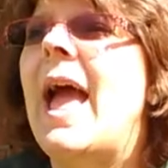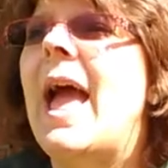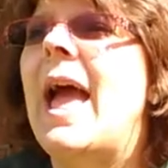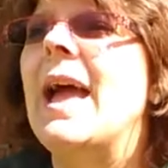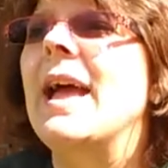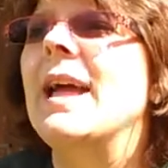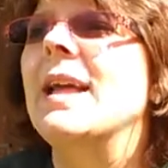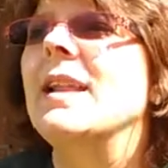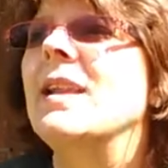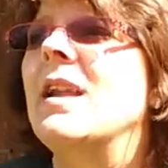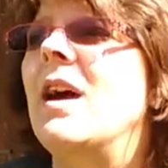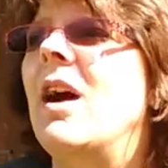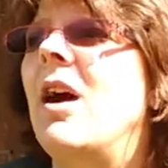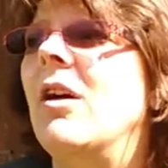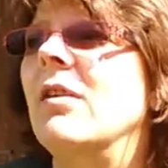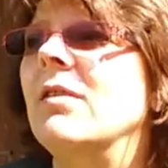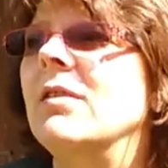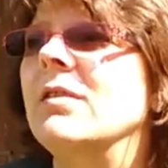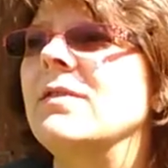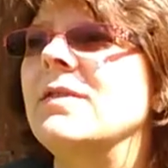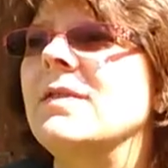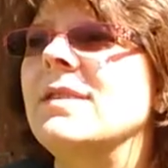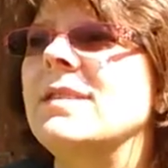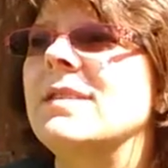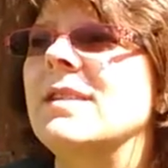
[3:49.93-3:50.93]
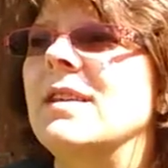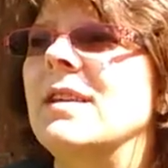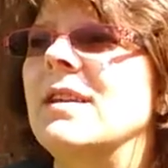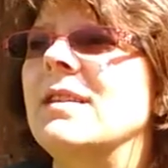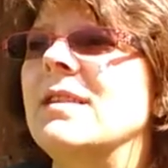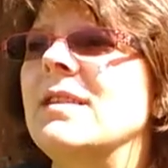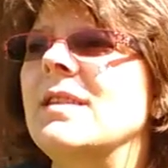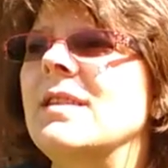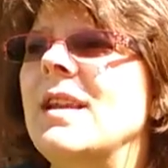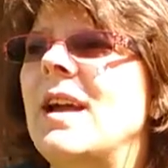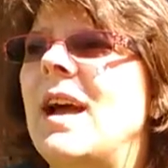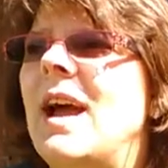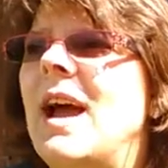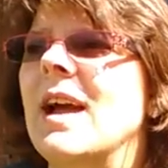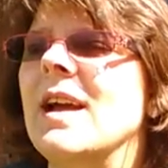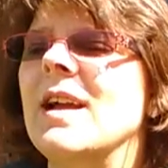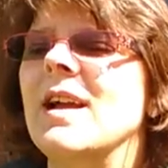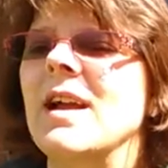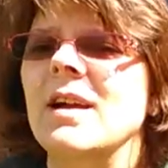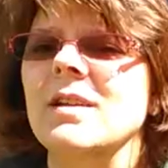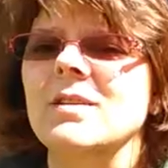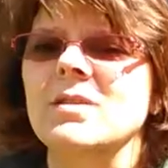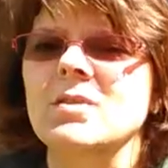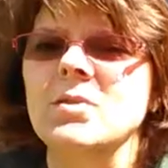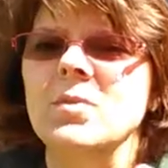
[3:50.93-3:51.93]
And all of a sudden, I
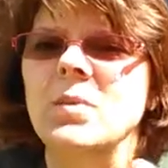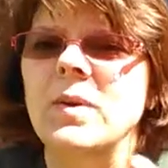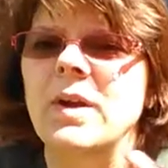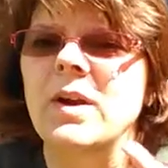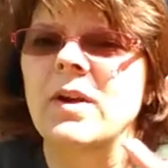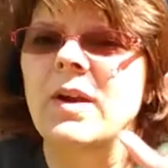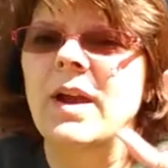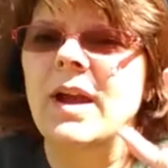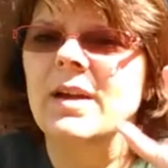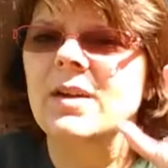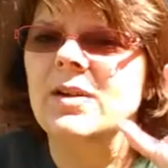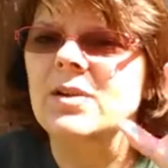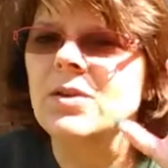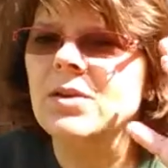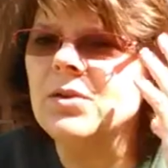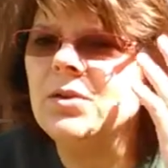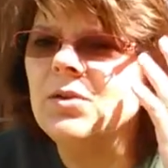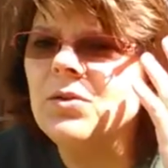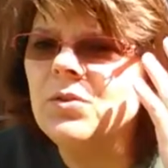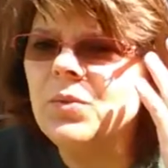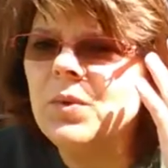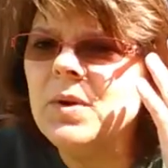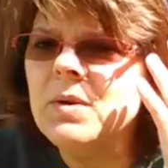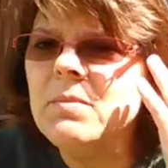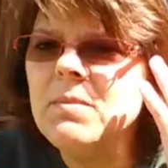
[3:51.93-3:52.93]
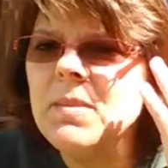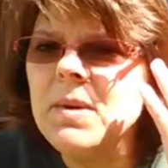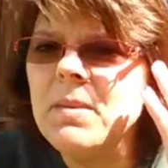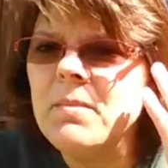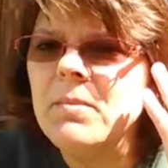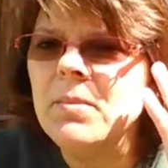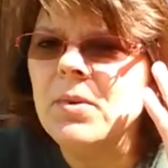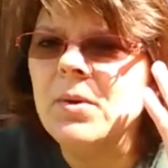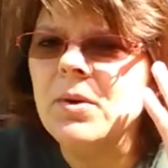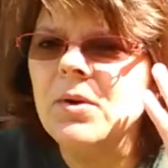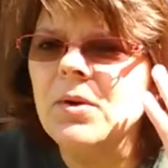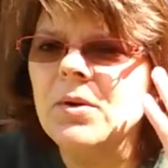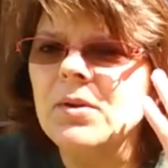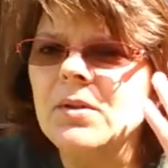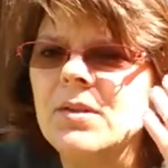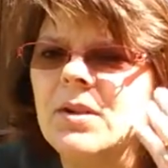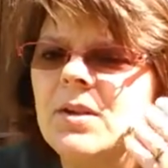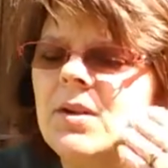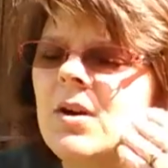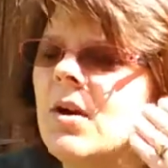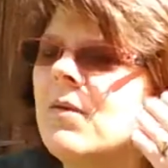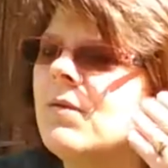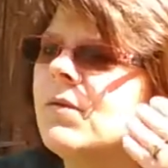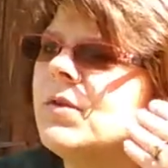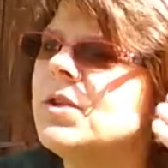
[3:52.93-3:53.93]
got to where I couldn't remember the
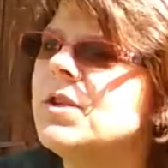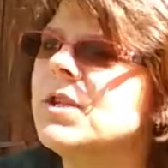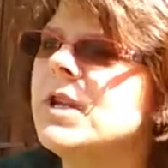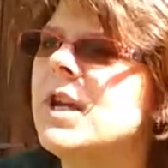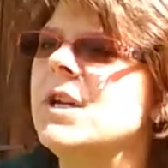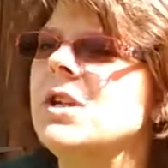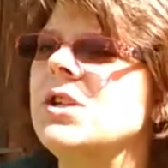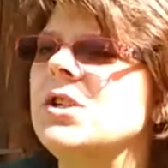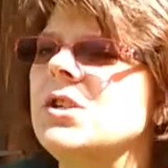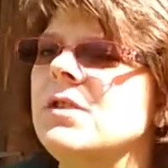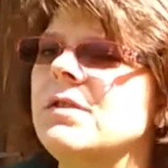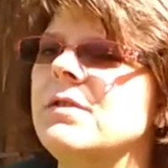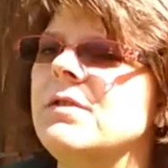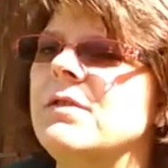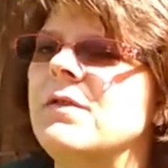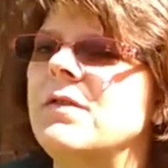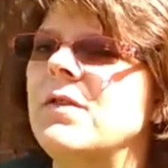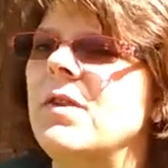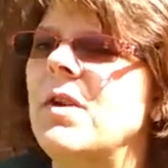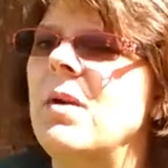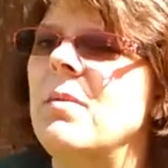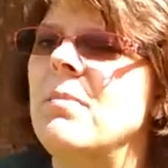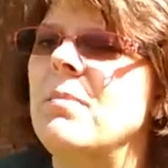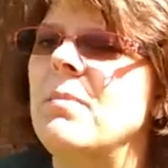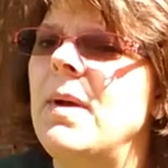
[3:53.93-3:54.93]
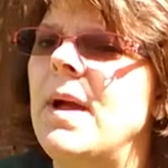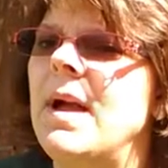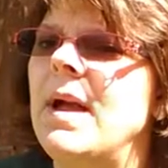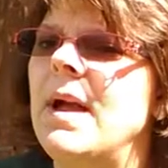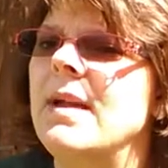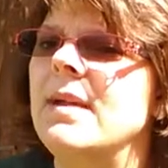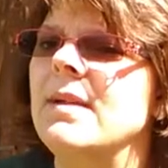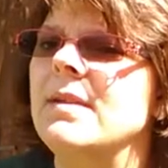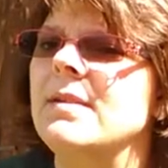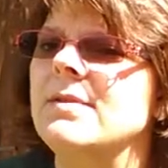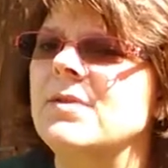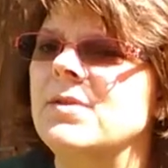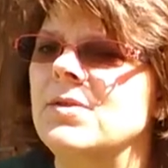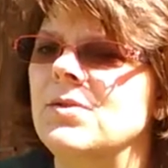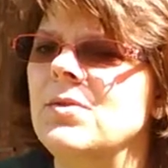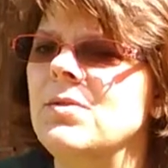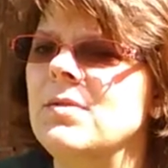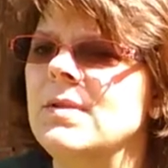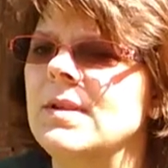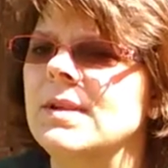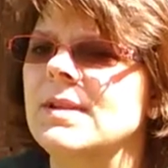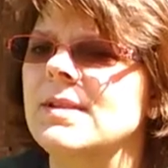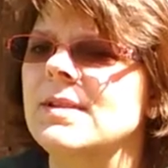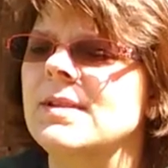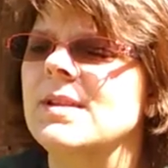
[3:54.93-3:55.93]
conversation from my
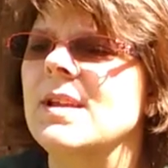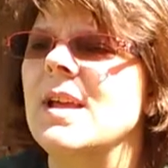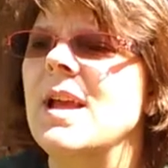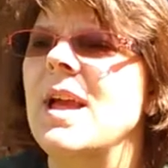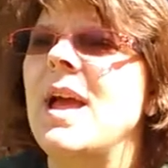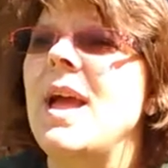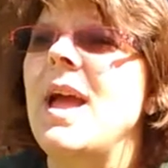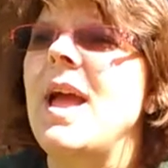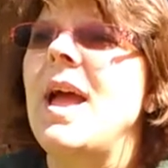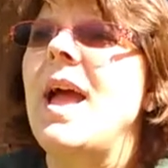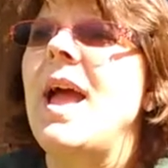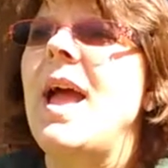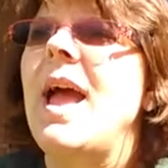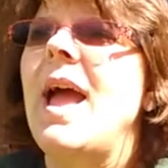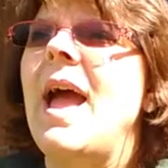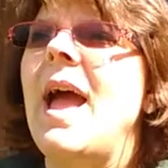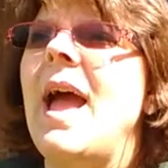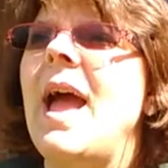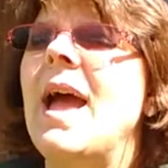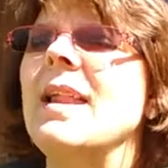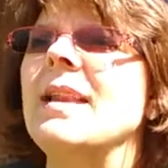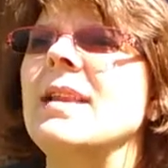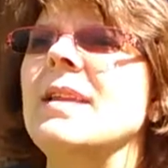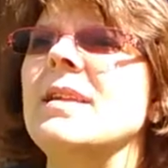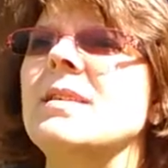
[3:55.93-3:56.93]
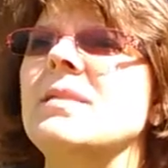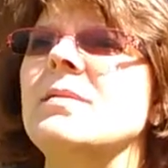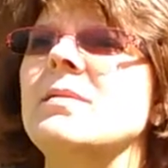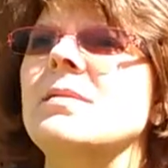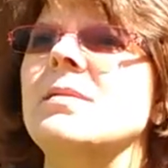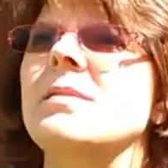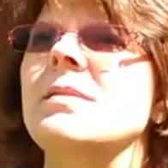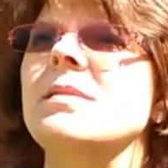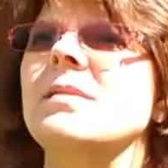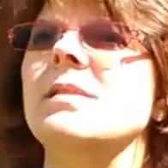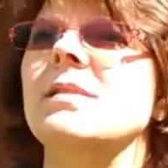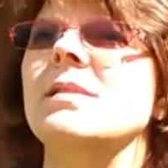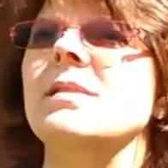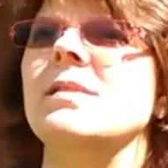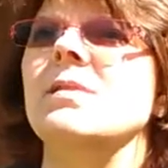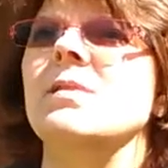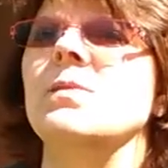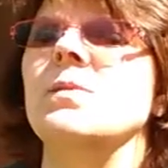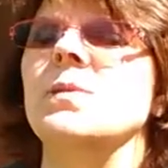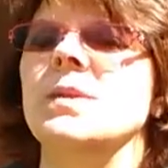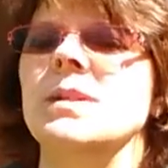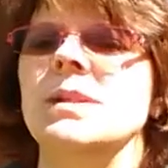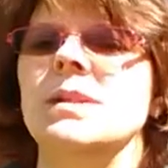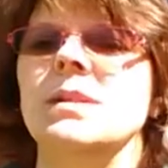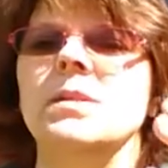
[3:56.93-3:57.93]
students. And it
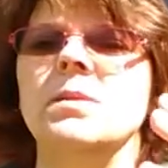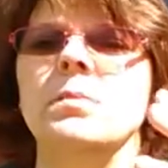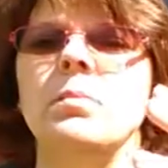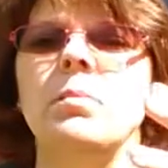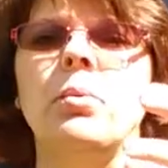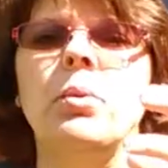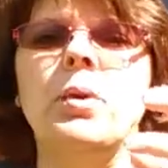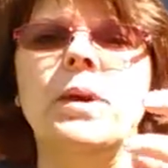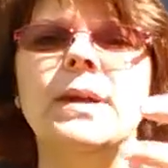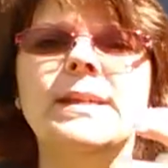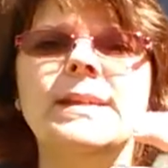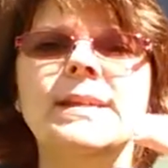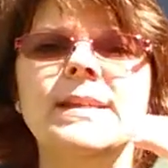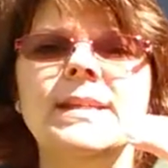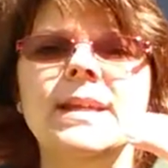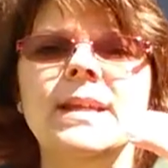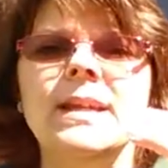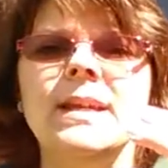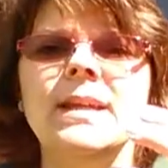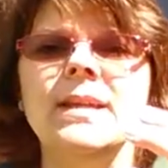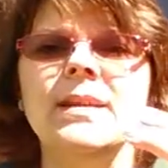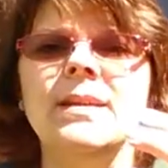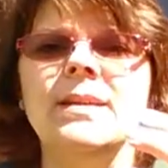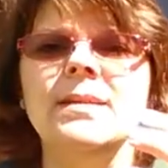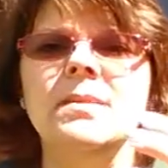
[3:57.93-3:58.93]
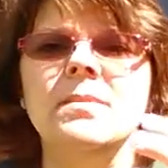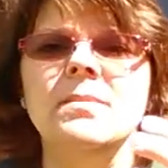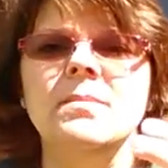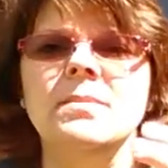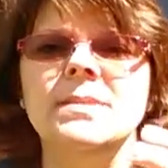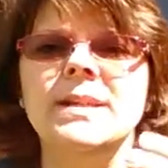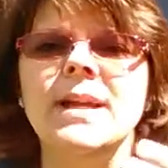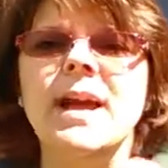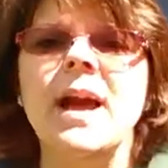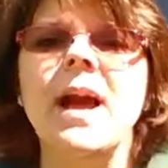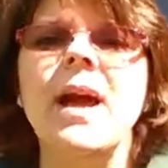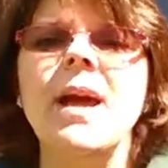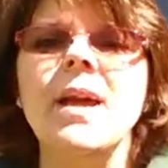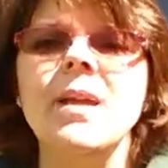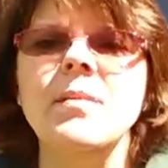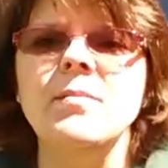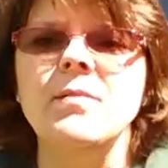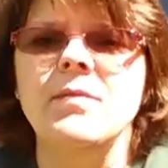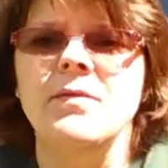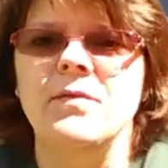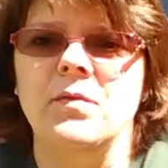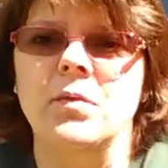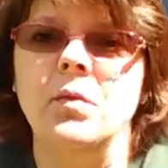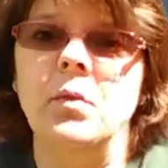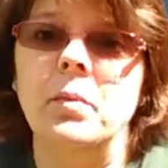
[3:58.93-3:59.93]
was a depressing
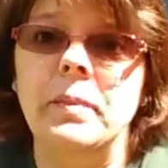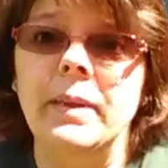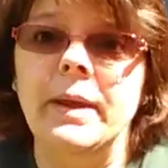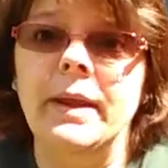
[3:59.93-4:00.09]
time for